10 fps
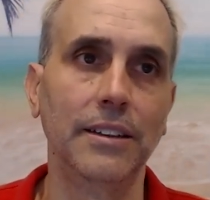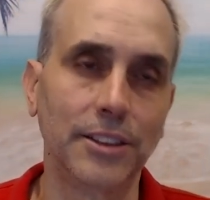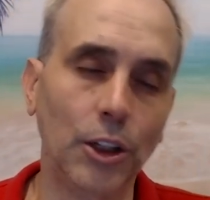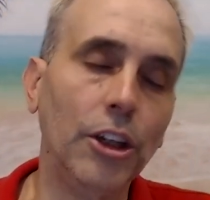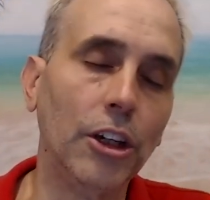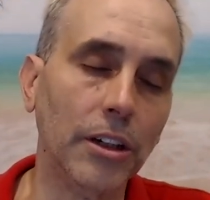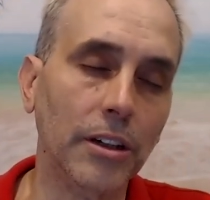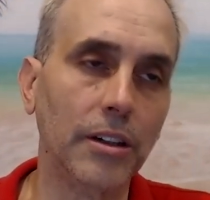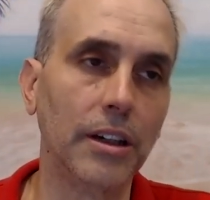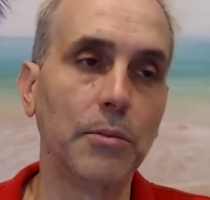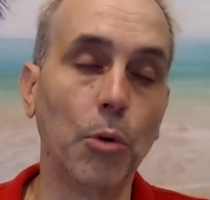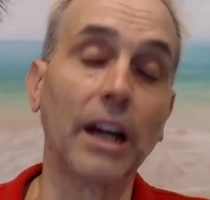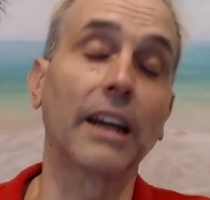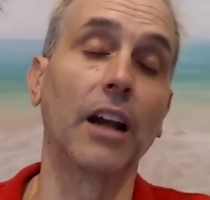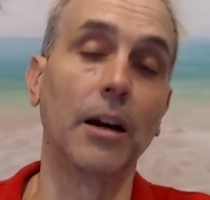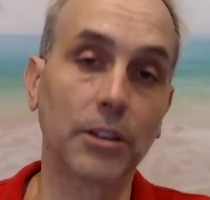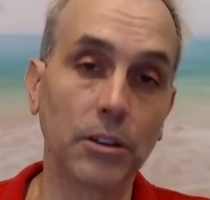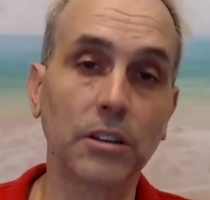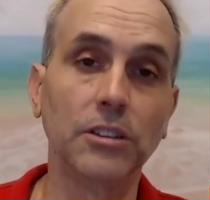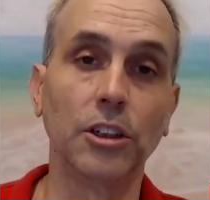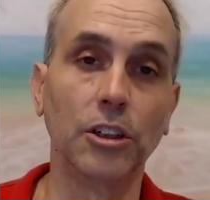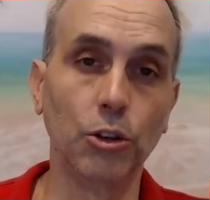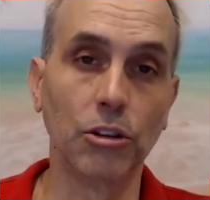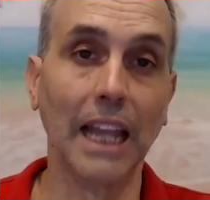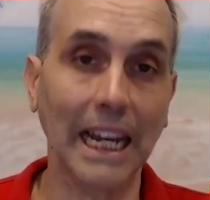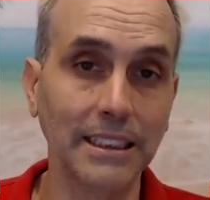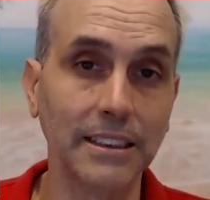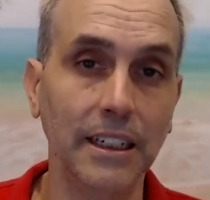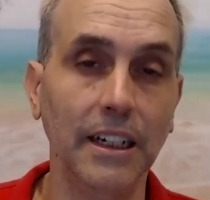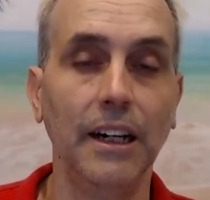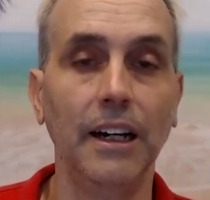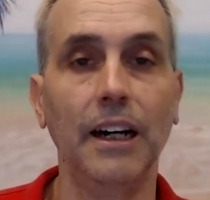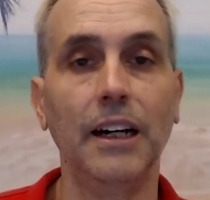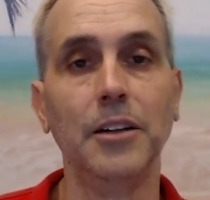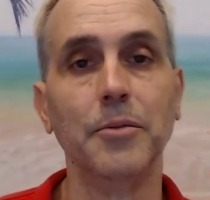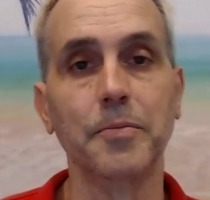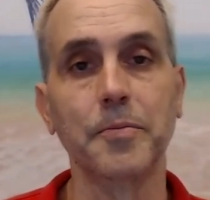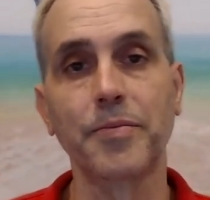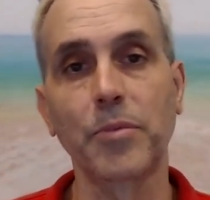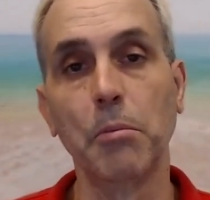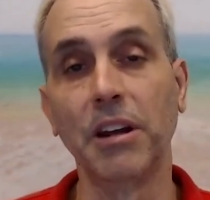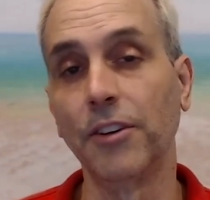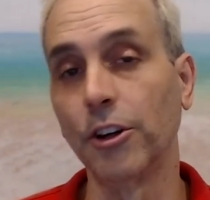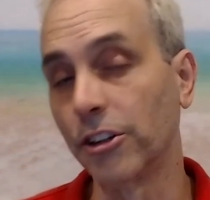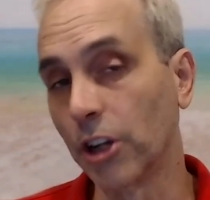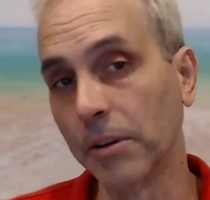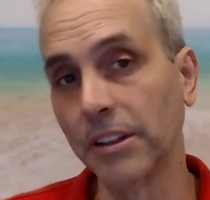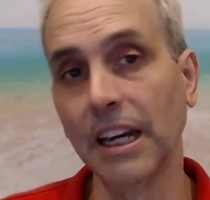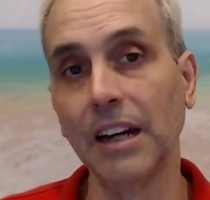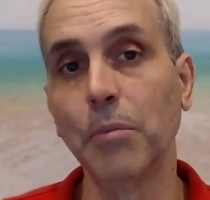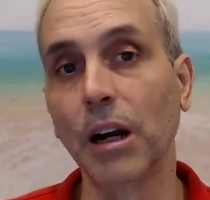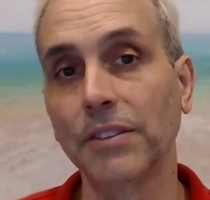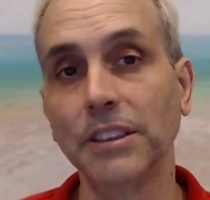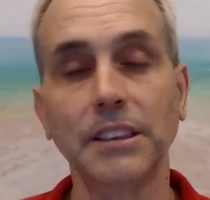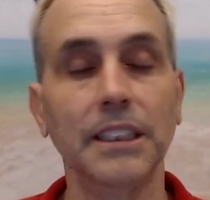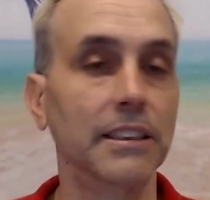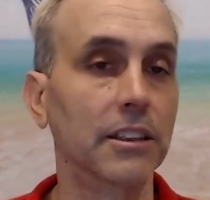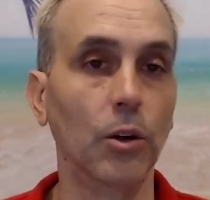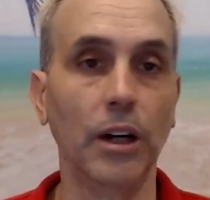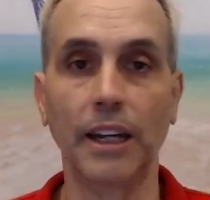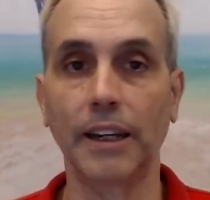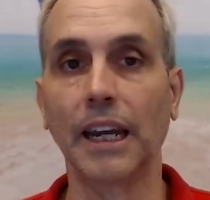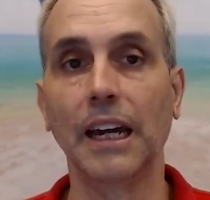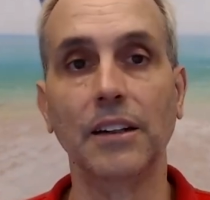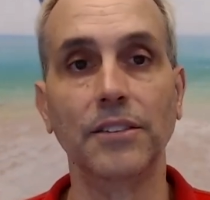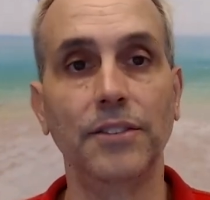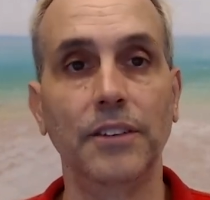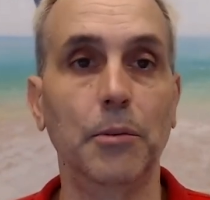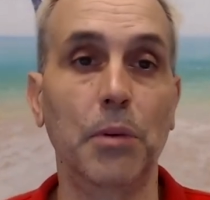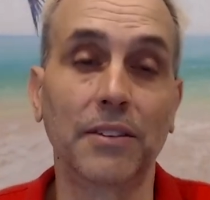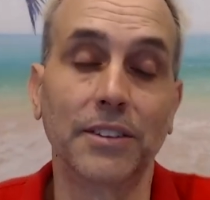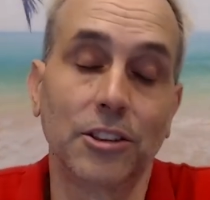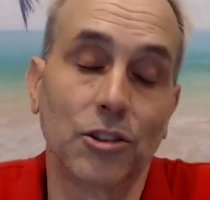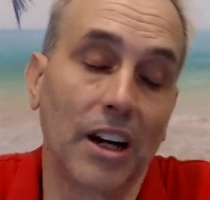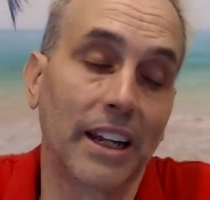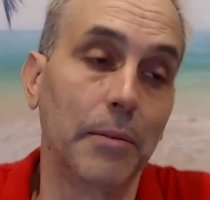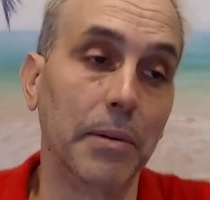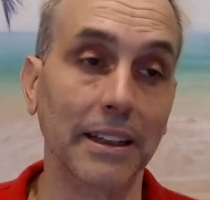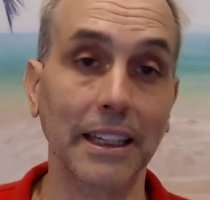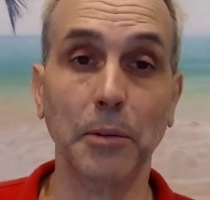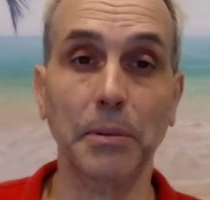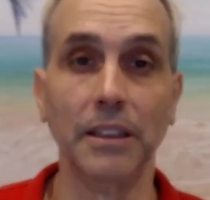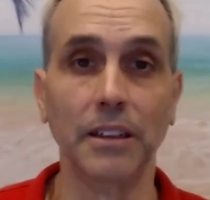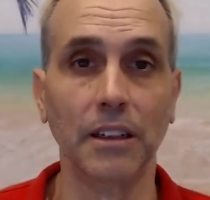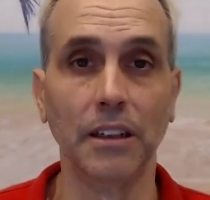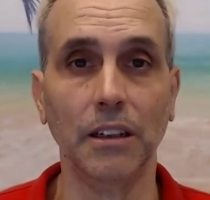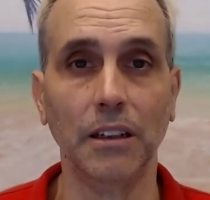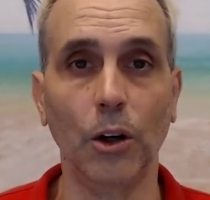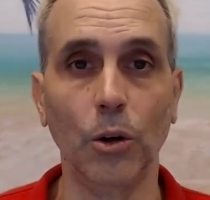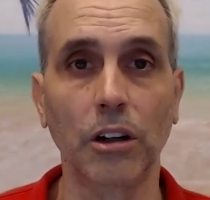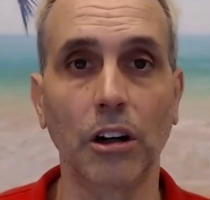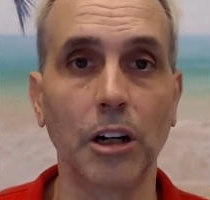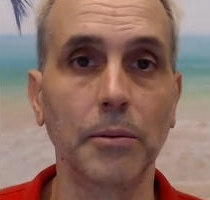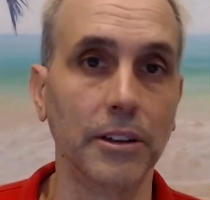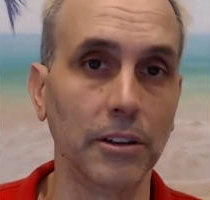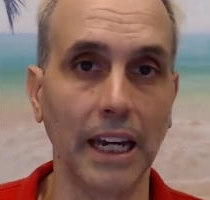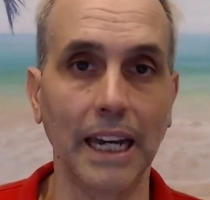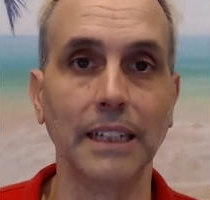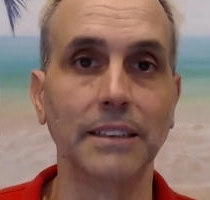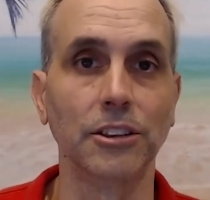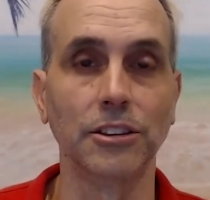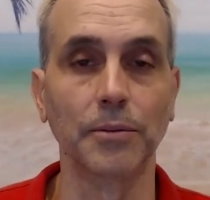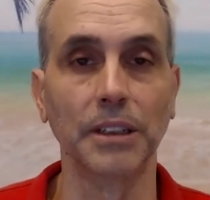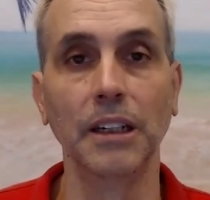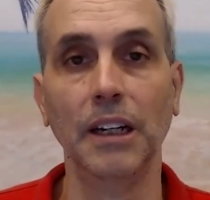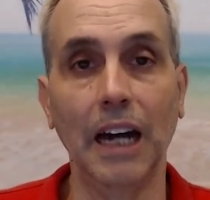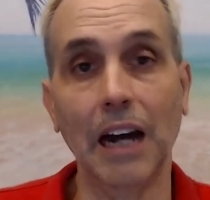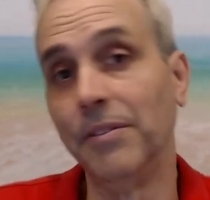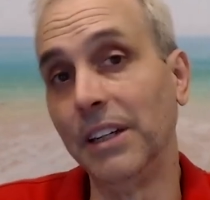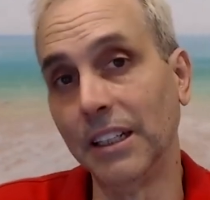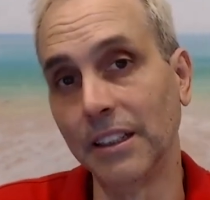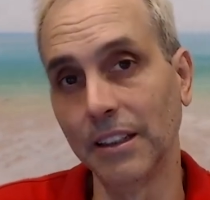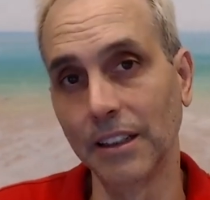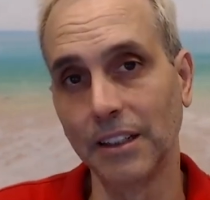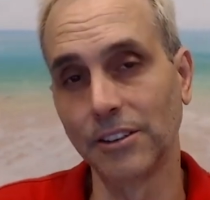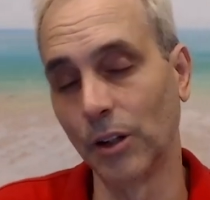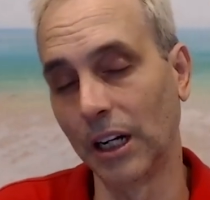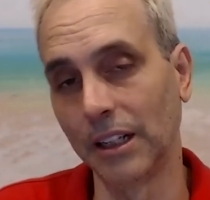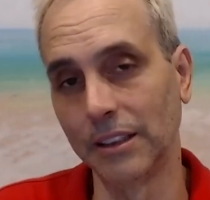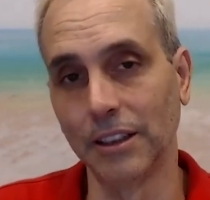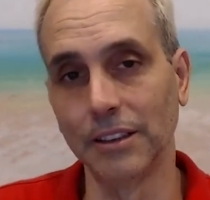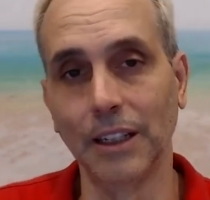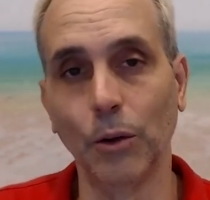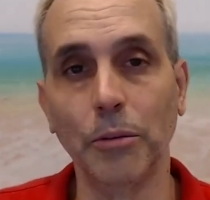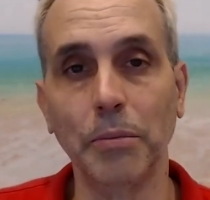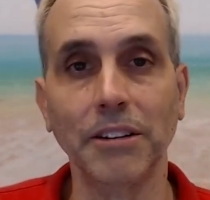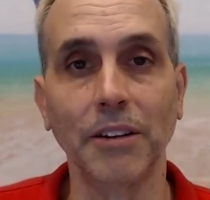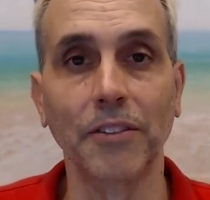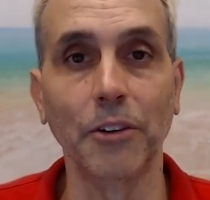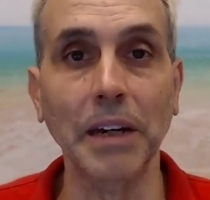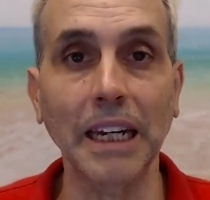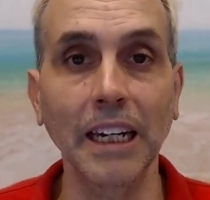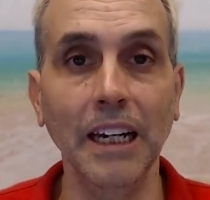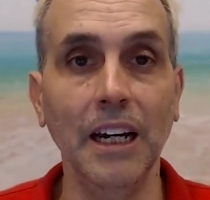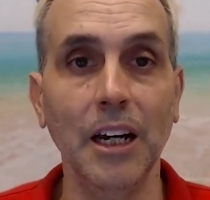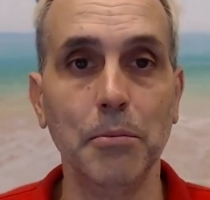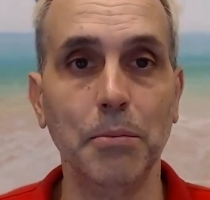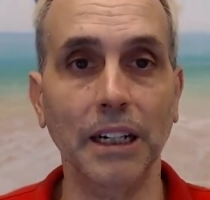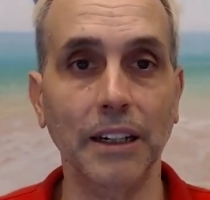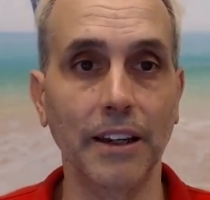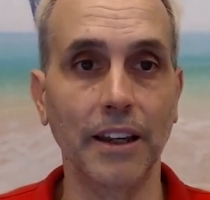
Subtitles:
so you can, it's more economical because you can use less. But if you're determined to have breakfast, then go ahead and have a breakfast. Try to keep it a little bit lower carb, you know, eggs or something. I'm vegan, so I, you know, that wouldn't be something for me, but